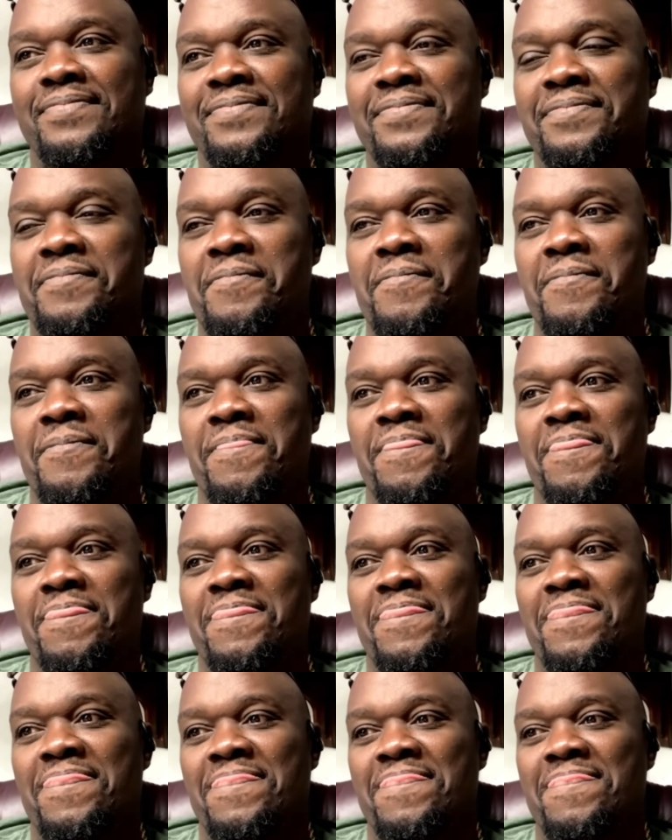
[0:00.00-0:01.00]
I should
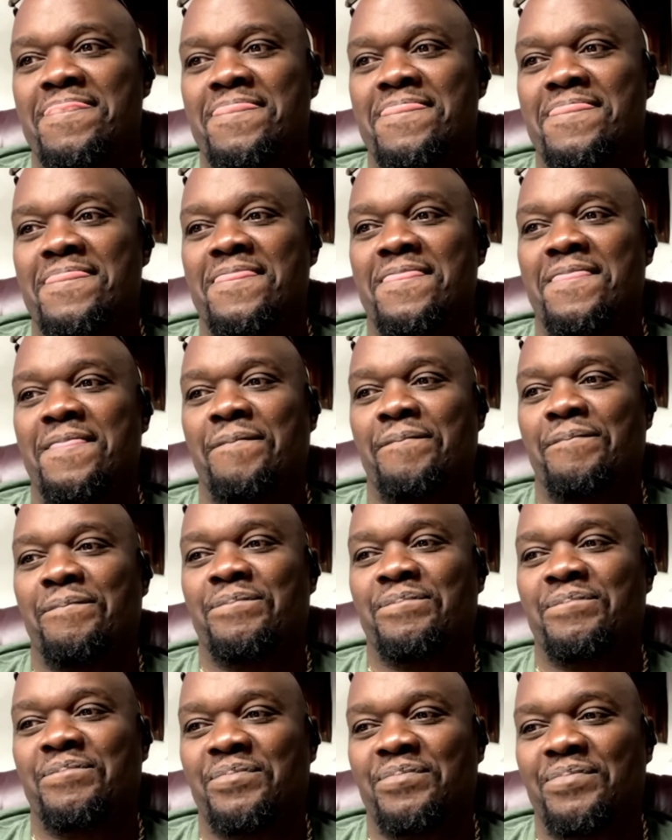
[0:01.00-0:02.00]
not do this right now.
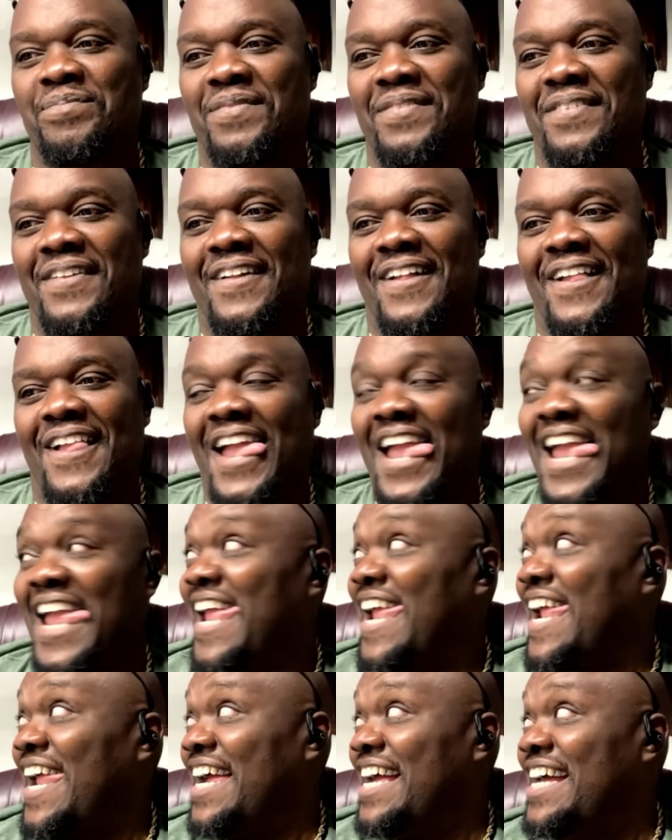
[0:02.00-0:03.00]
And what'd you do?
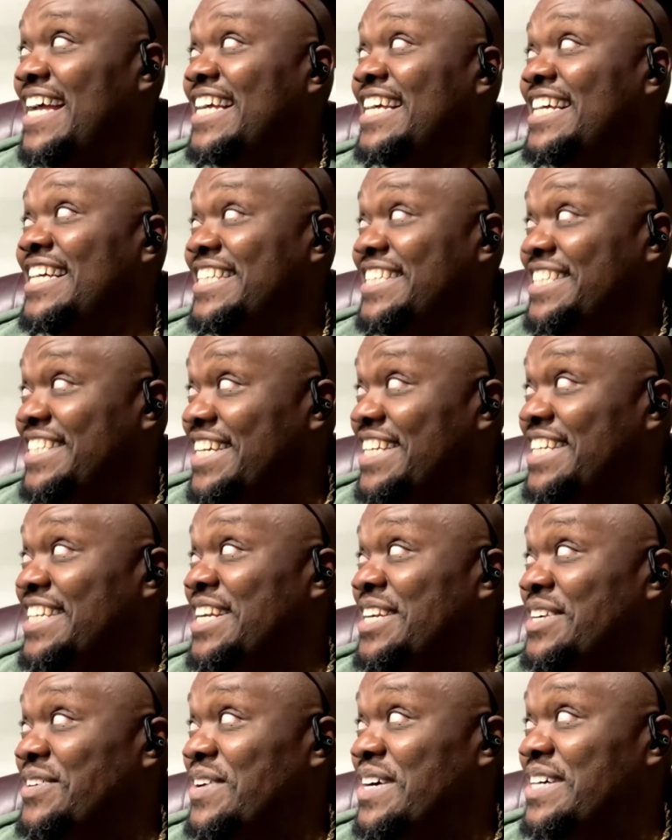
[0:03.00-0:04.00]
Did it
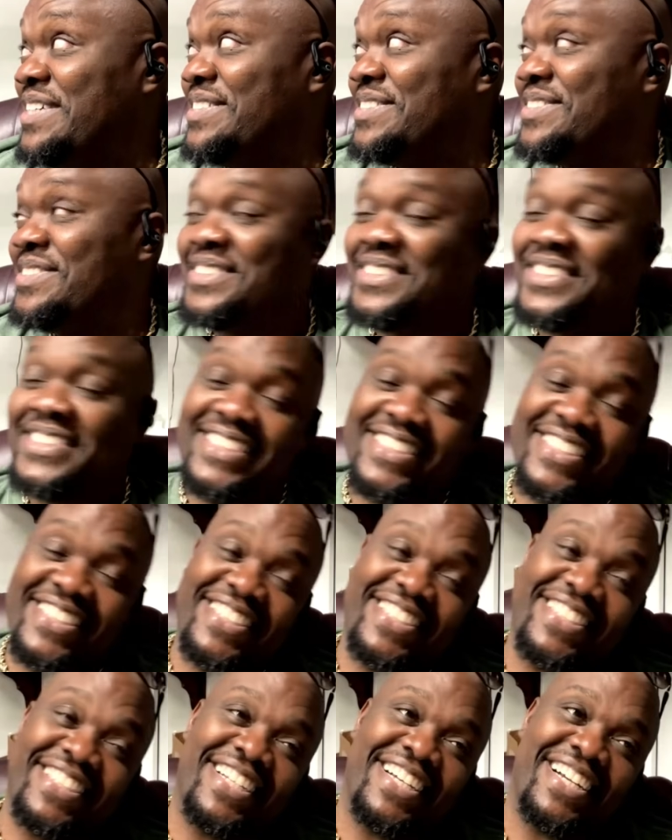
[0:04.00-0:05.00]
anyway and
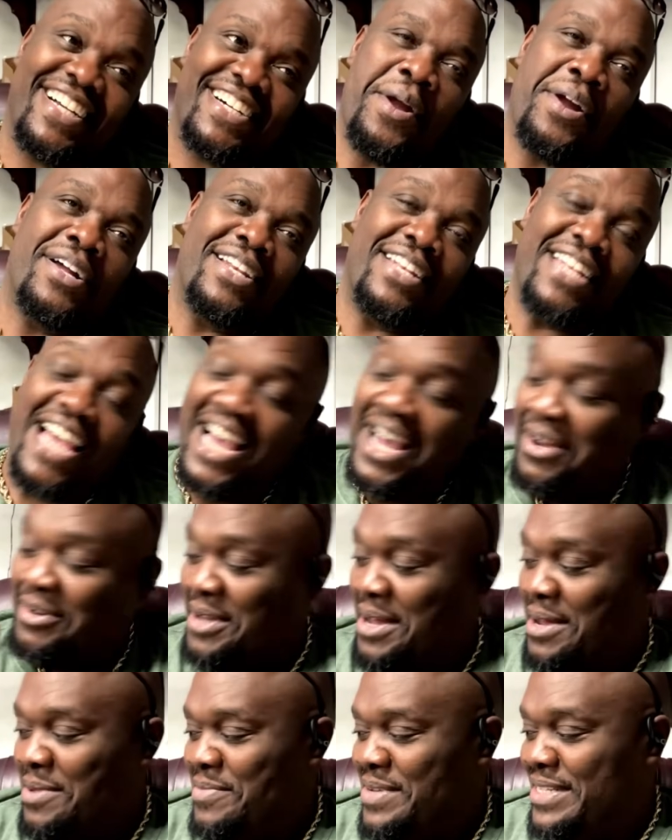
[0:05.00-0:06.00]
lost it. Now,
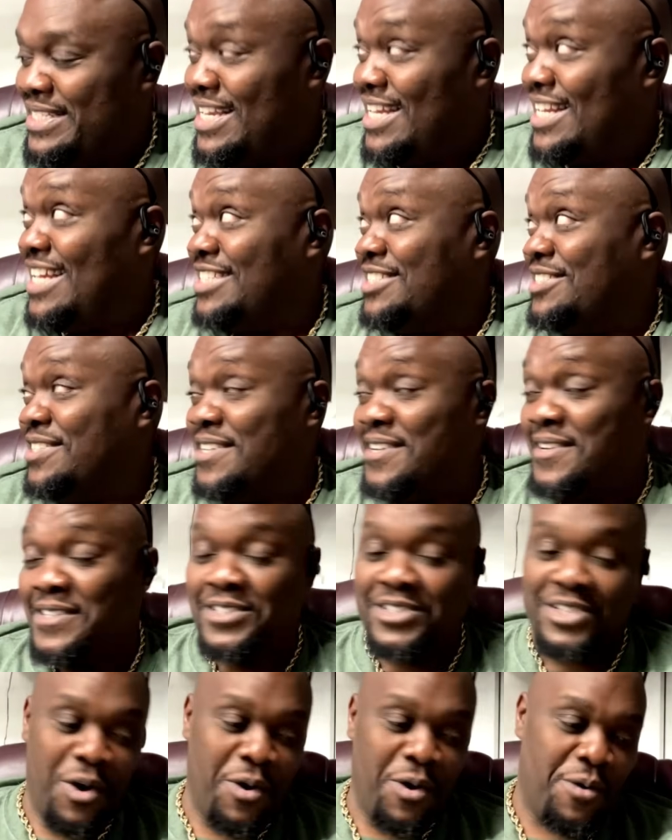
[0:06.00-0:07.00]
let me say this to you.
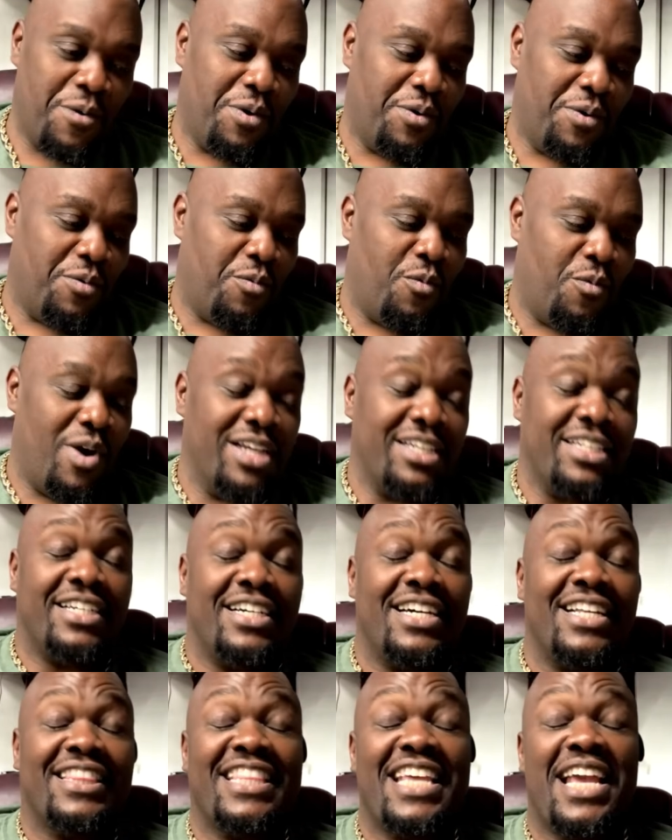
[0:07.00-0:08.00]
So one
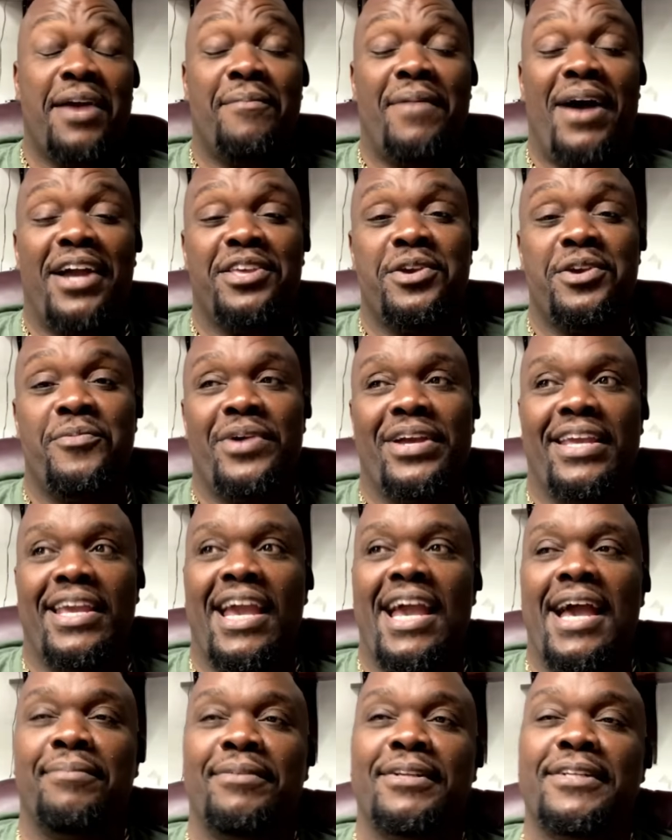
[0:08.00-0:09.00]
good thing about you with
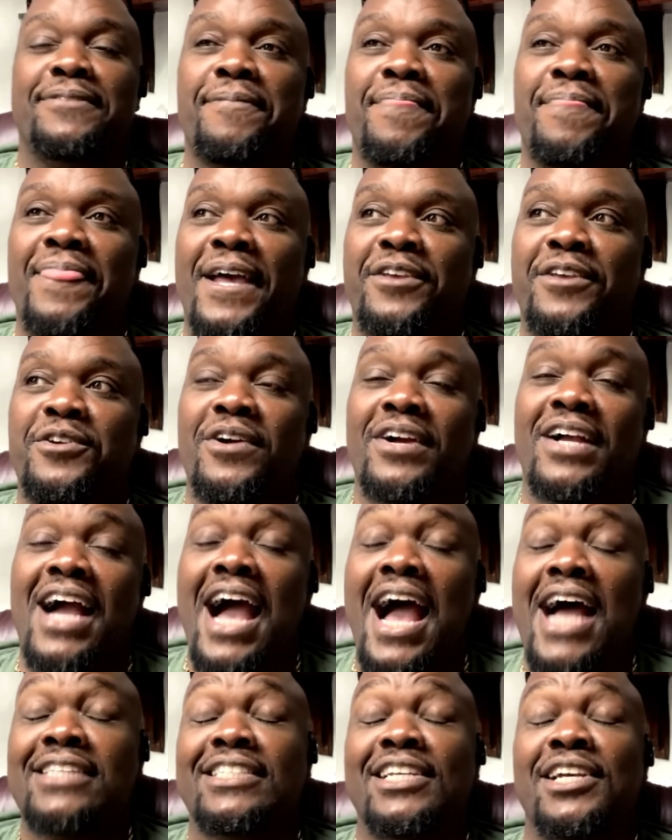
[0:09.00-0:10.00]
gambling, like you're a
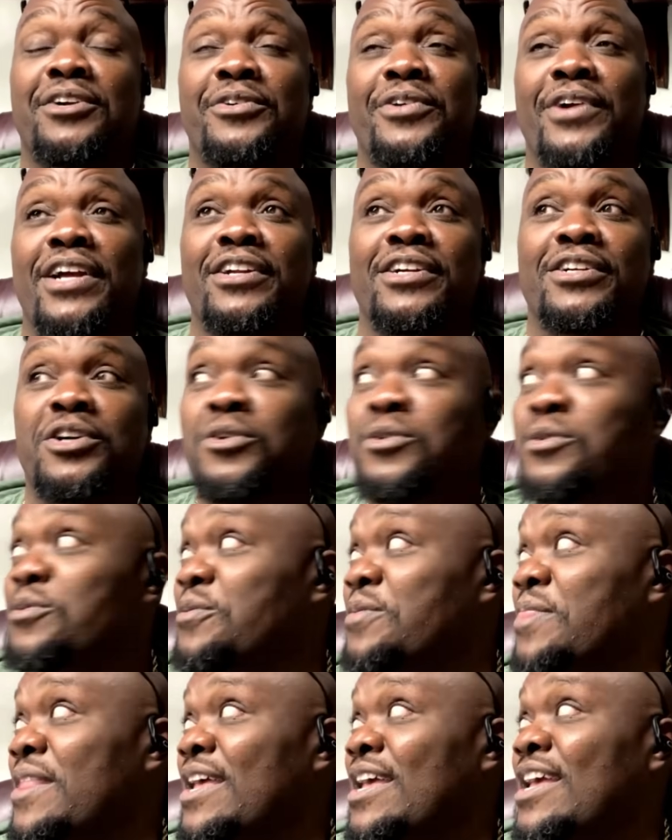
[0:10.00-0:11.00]
content creator, cool,
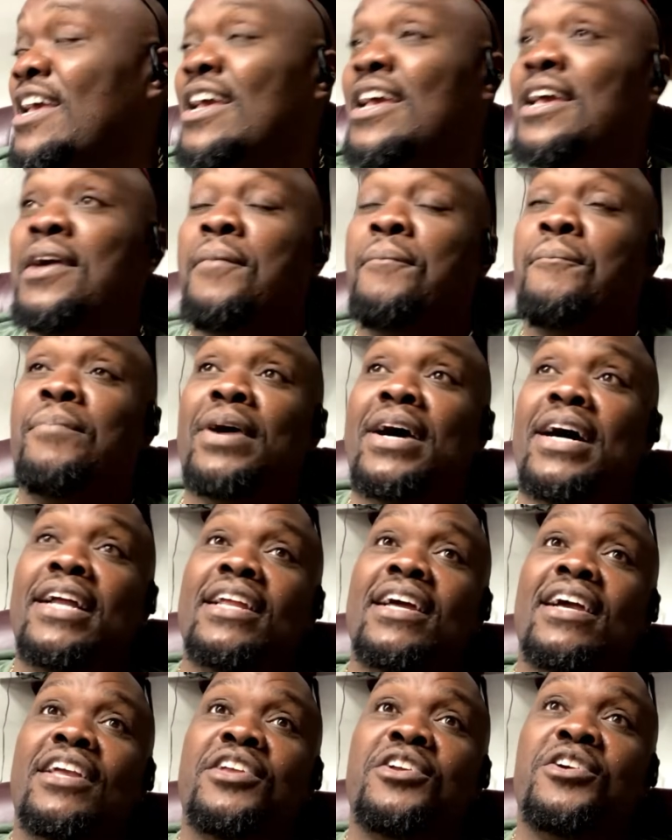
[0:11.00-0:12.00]
but
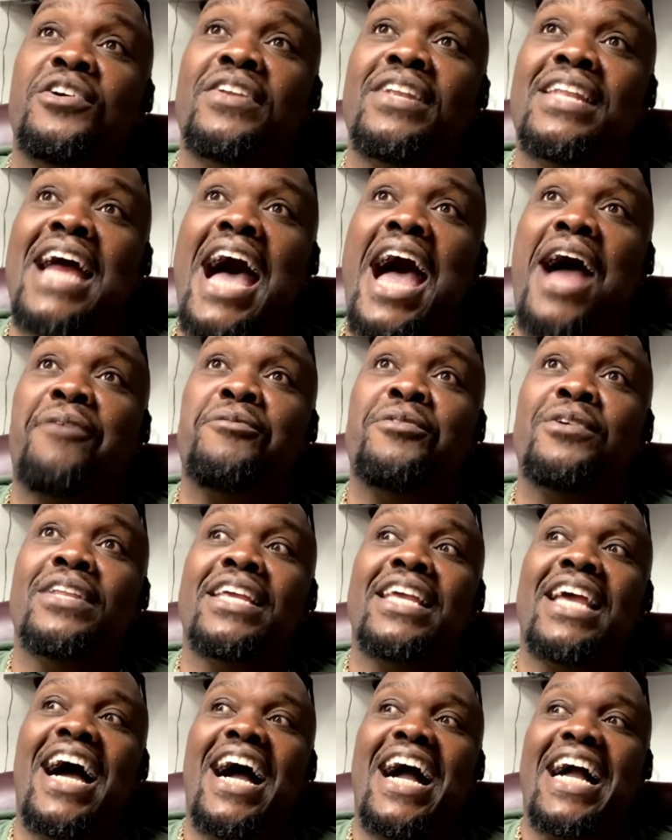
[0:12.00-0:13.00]
you're not
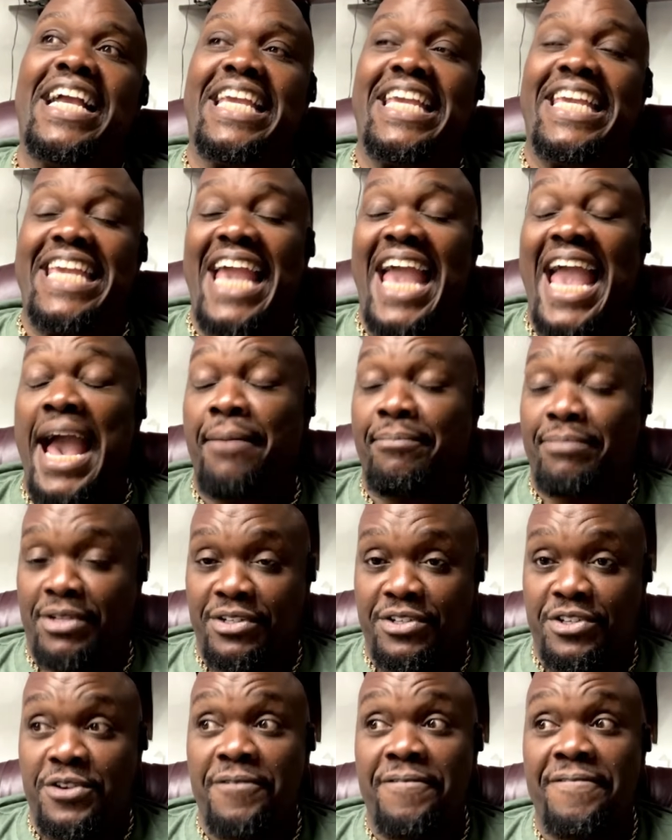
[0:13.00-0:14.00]
really a gambler.
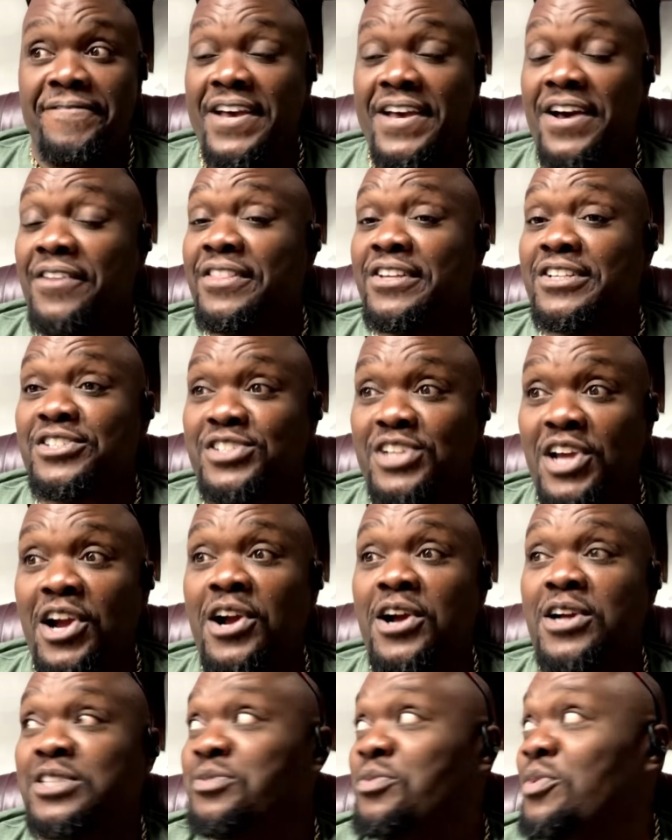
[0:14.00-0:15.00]
You feel the
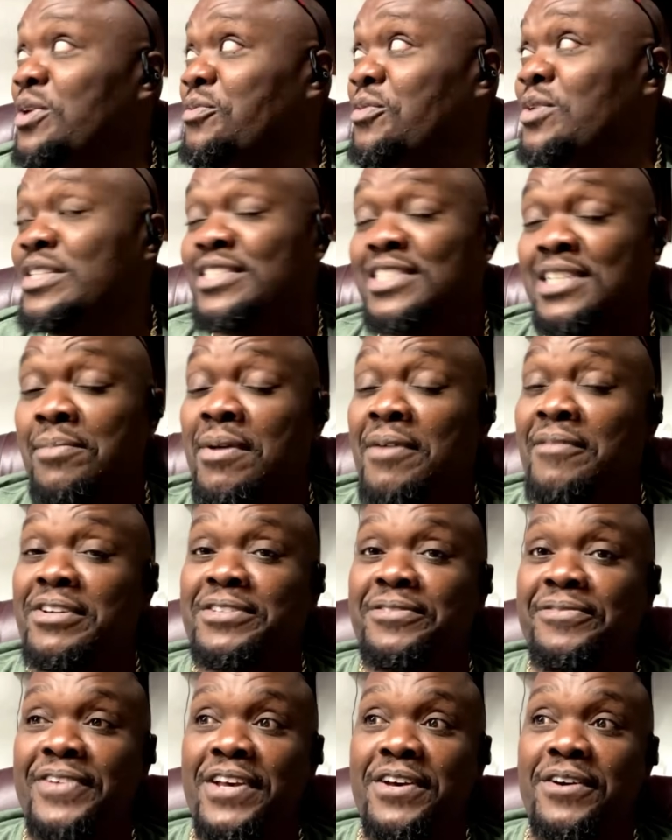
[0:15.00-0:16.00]
surge, what some of us
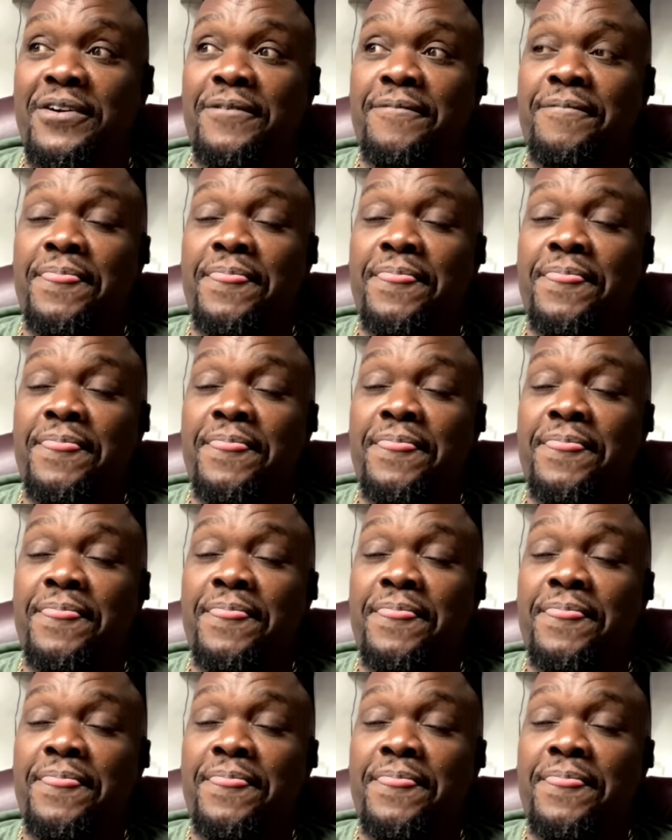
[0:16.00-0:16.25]
feel.